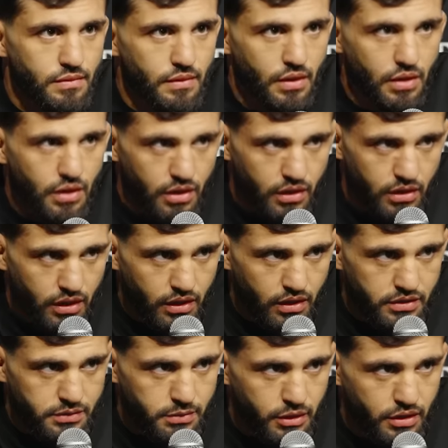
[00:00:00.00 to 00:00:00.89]
Yeah, a
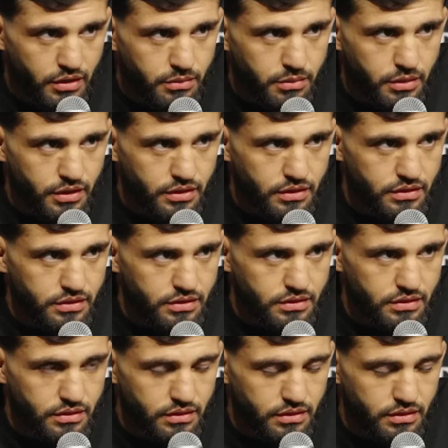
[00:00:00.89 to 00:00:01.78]
lot of sparring
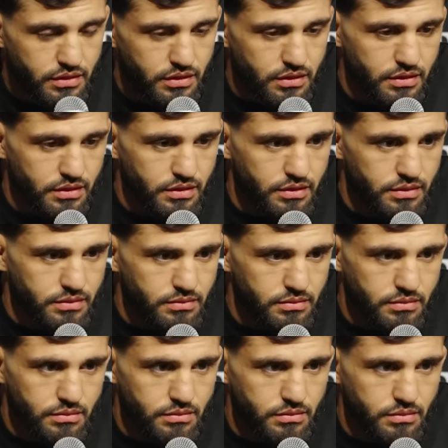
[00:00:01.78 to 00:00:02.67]
partners, and uh,
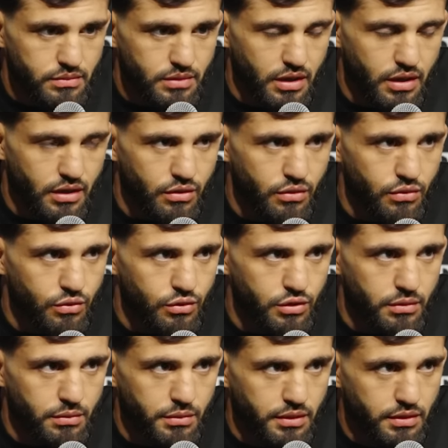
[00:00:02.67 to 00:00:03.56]
I don't
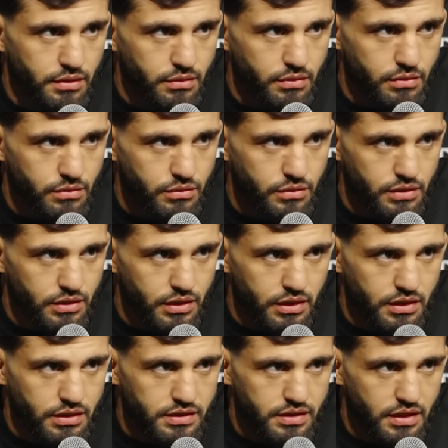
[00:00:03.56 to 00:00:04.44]
want to
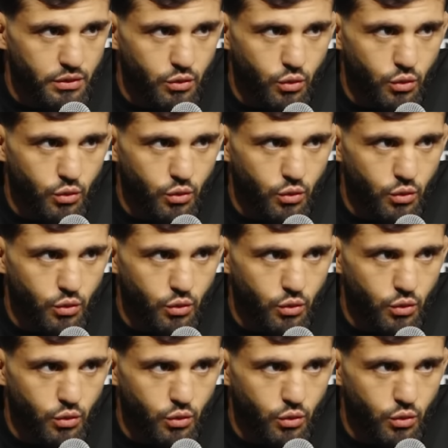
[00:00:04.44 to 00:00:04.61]
like say